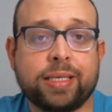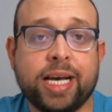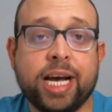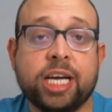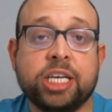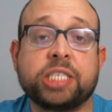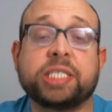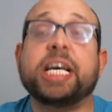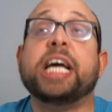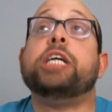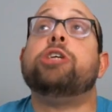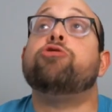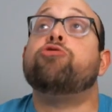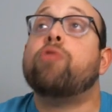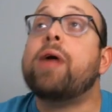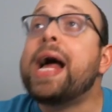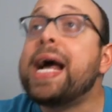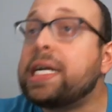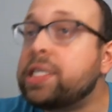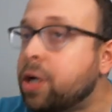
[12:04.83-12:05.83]
It
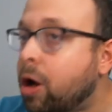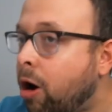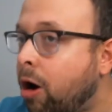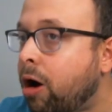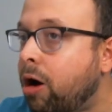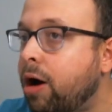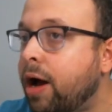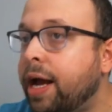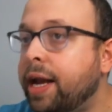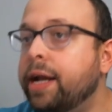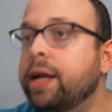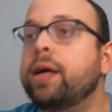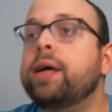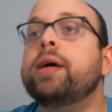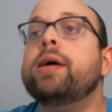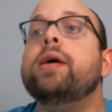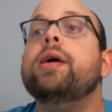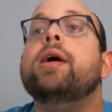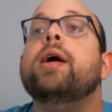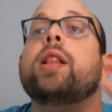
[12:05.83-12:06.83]
drags on.
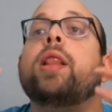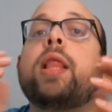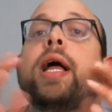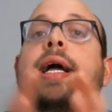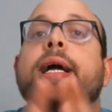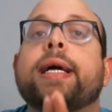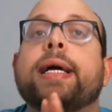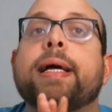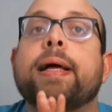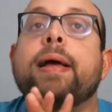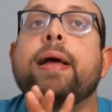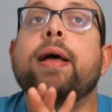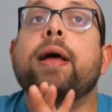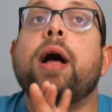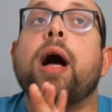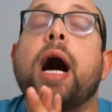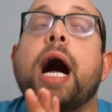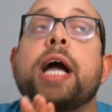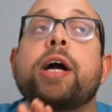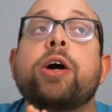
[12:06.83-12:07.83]
Like,
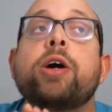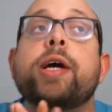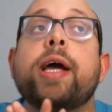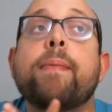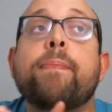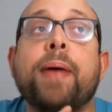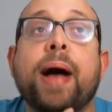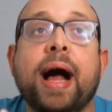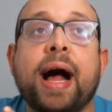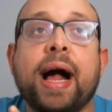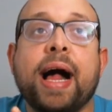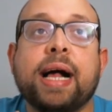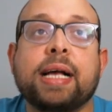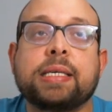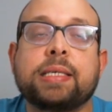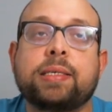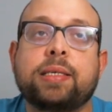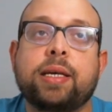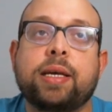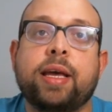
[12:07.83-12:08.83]
I could get
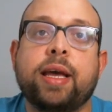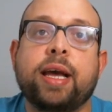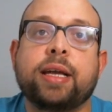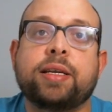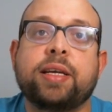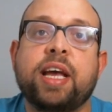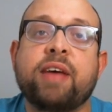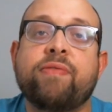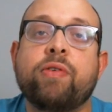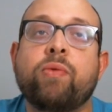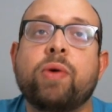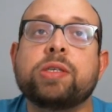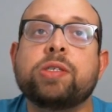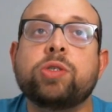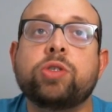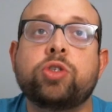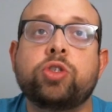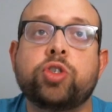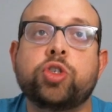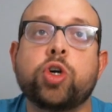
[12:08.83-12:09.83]
past it if it
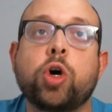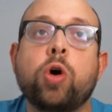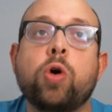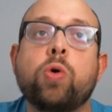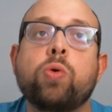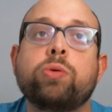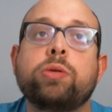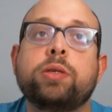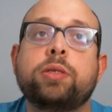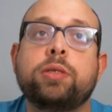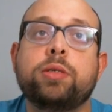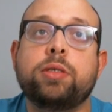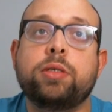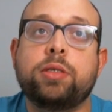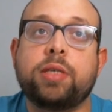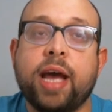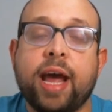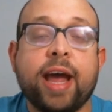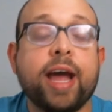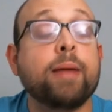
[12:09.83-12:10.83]
wasn't so
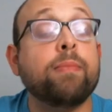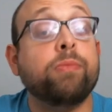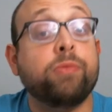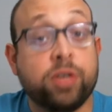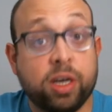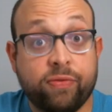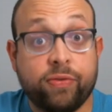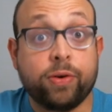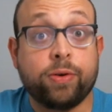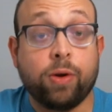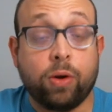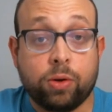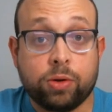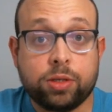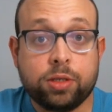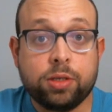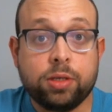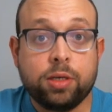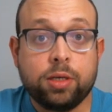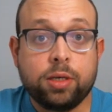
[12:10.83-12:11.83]
damn
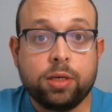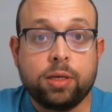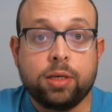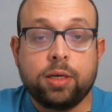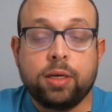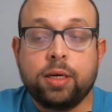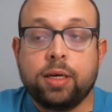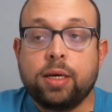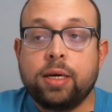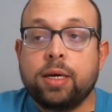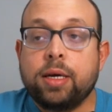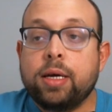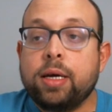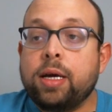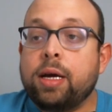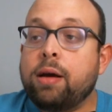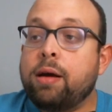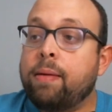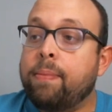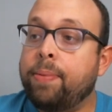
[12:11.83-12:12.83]
difficult.
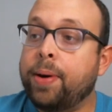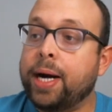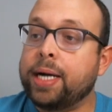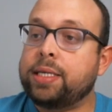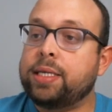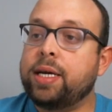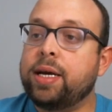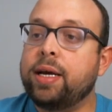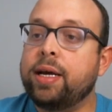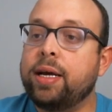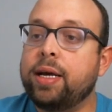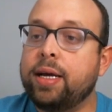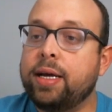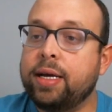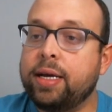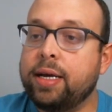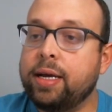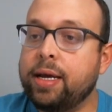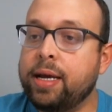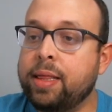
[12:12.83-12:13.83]
But
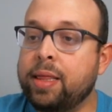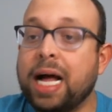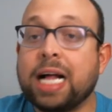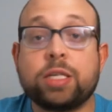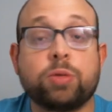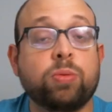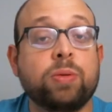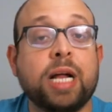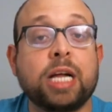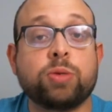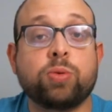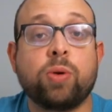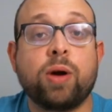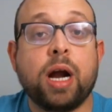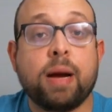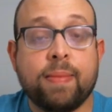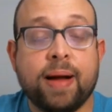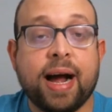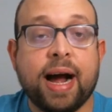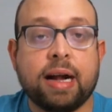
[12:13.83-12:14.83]
that's
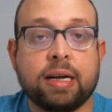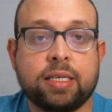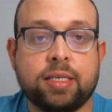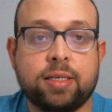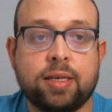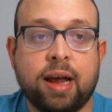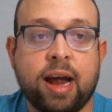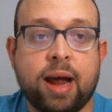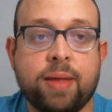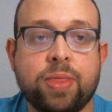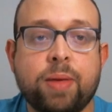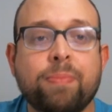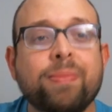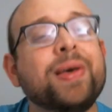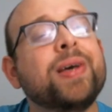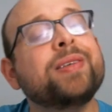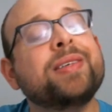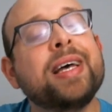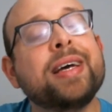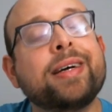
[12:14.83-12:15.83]
where I'm at. And the
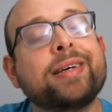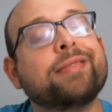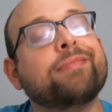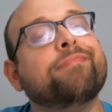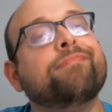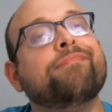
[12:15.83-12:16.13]
music,